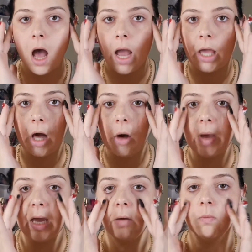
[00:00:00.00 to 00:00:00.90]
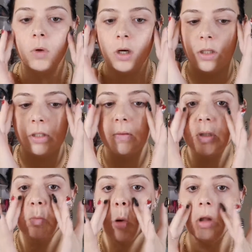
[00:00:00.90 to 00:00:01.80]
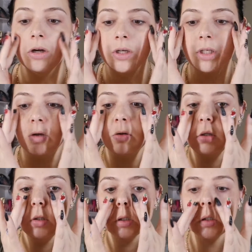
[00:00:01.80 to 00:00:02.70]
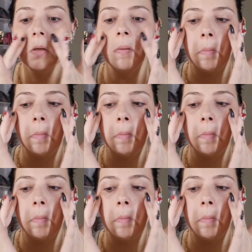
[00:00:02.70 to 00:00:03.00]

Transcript: I go inward and do smaller circles.